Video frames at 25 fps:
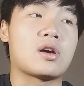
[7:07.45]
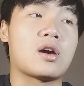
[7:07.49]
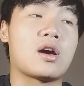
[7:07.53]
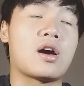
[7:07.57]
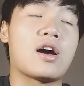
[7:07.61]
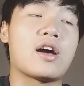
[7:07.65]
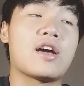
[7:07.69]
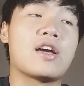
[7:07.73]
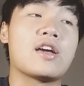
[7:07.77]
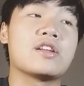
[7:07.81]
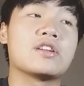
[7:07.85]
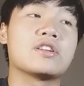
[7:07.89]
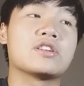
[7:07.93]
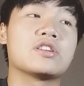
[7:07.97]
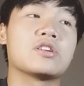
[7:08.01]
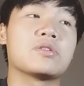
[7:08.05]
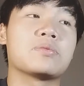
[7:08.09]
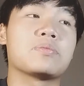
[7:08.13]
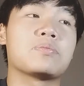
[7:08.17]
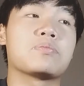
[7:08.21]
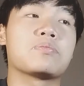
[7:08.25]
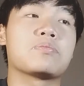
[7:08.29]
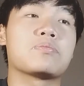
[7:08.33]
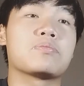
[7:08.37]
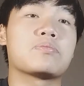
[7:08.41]
I ended
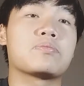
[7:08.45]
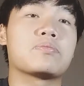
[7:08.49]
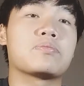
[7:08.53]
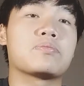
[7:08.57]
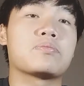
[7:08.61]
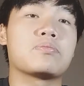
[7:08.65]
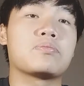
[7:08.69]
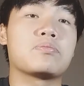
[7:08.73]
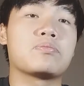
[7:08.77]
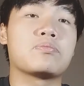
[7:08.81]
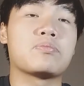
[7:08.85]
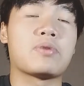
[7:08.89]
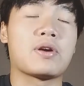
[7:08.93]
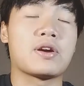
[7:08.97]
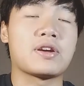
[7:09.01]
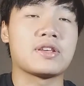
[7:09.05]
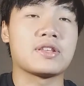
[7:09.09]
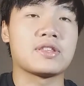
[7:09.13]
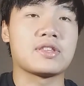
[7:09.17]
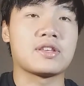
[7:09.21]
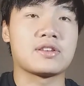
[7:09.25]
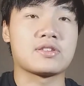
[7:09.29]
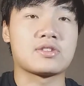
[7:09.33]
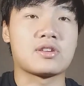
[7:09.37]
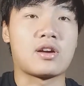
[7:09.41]
up
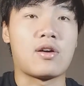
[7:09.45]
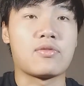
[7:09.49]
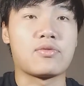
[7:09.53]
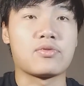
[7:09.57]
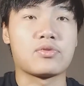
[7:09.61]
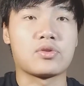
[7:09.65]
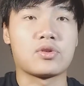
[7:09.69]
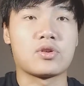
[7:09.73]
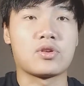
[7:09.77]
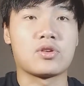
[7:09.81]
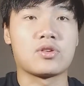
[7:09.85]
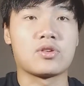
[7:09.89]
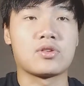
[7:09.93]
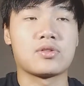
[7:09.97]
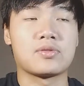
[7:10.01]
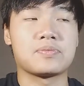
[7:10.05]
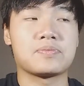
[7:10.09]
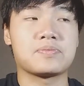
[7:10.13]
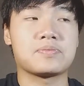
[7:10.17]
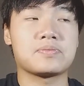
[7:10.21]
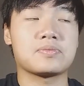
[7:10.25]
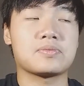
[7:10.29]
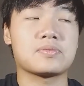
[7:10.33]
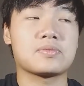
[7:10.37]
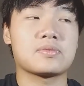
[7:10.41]
breaking things off of her,
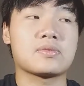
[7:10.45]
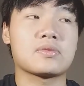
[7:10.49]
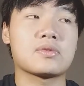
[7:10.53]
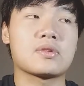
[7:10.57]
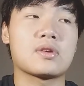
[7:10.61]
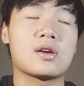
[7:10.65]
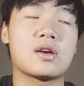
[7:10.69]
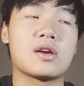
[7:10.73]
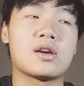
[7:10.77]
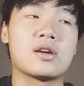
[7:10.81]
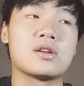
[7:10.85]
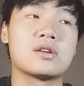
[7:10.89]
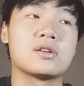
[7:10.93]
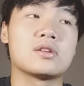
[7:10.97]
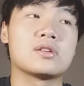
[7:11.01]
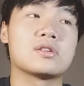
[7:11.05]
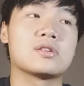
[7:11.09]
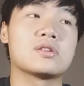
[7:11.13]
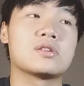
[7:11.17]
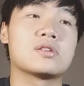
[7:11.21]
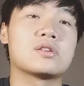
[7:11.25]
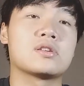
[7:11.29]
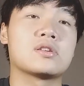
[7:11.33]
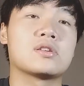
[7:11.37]
and